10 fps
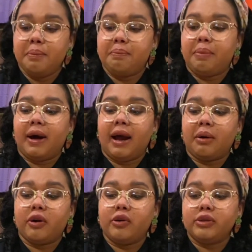but I'm
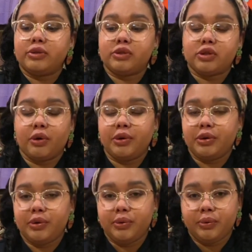going to show
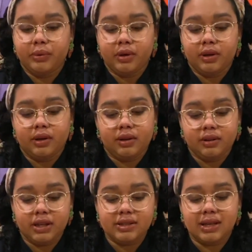you
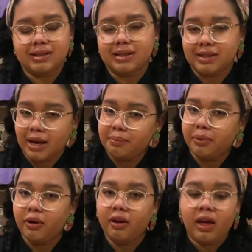these as a
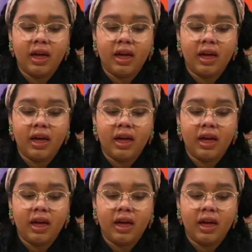sample,